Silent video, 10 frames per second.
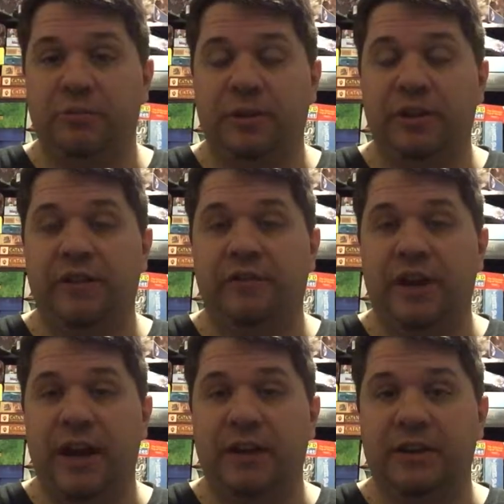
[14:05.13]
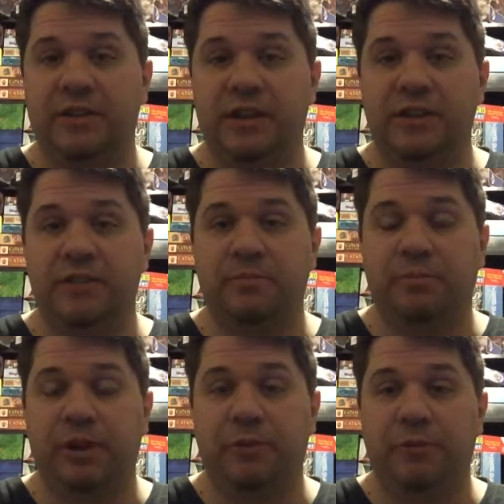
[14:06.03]
what they've gotten a chance to
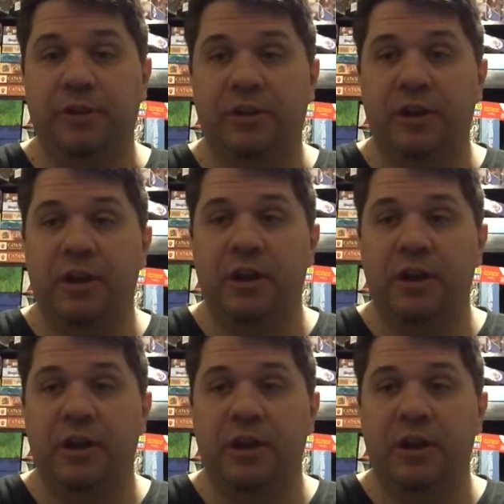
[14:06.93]
play with.